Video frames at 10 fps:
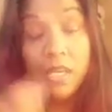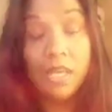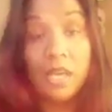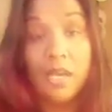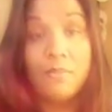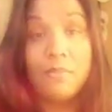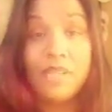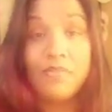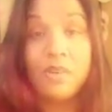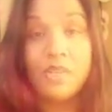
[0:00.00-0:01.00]
But
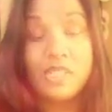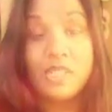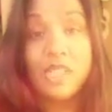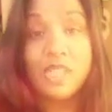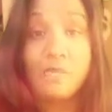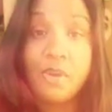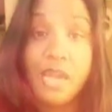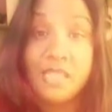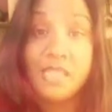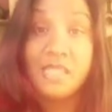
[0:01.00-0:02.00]
of course it takes
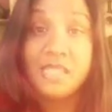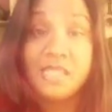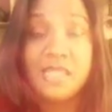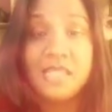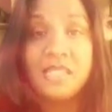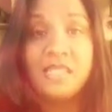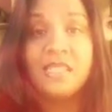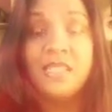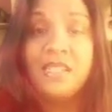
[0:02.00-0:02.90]
practice. It's,